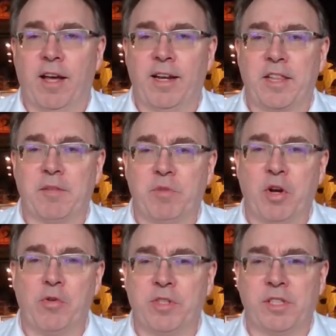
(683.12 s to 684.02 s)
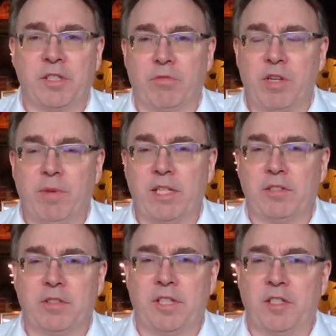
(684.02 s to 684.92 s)
let them go within 3
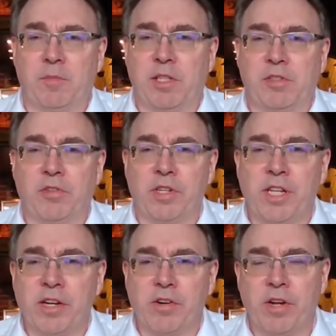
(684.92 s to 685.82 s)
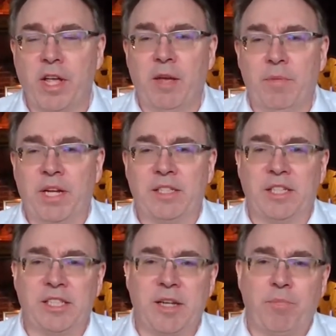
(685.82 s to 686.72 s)
months or 6 months or a year,
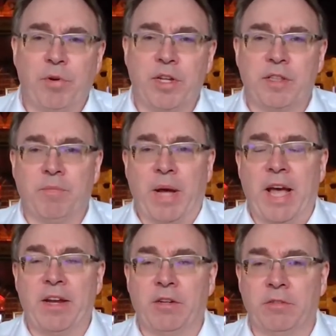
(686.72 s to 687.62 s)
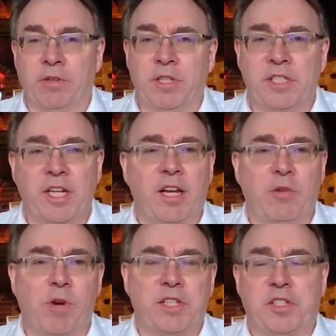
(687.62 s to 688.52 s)
because at some point the buyer or the
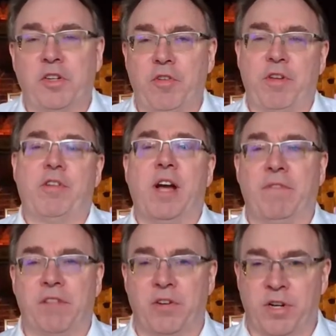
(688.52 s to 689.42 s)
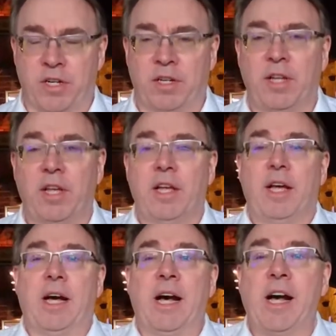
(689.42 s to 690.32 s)
seller wants to know they're off the hook.
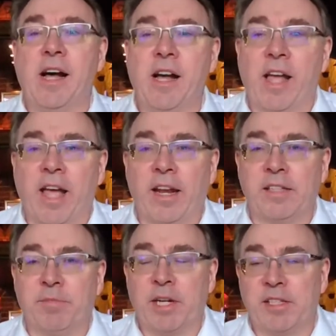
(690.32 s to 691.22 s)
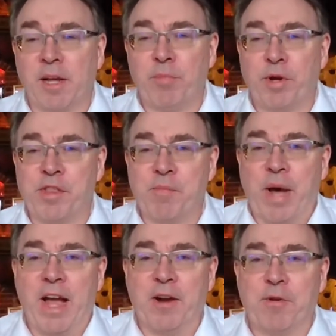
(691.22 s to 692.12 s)
But at some point the
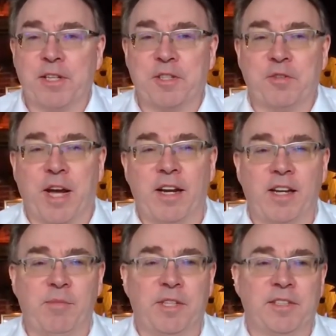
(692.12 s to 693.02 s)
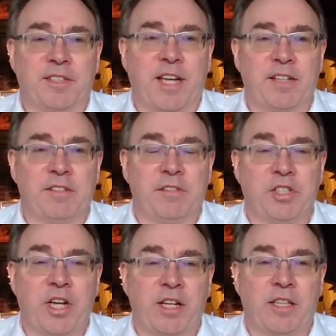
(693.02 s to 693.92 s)
buyer wants to try to limit the size of
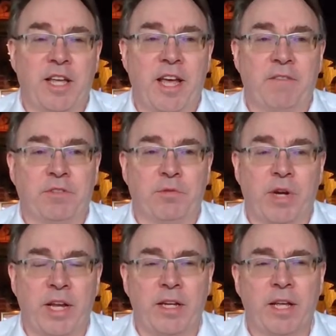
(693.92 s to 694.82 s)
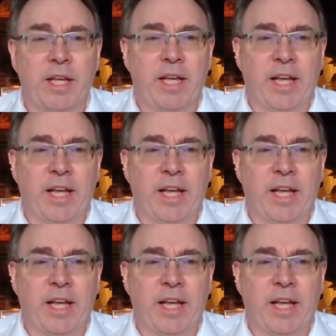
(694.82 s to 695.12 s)
the check they have to write.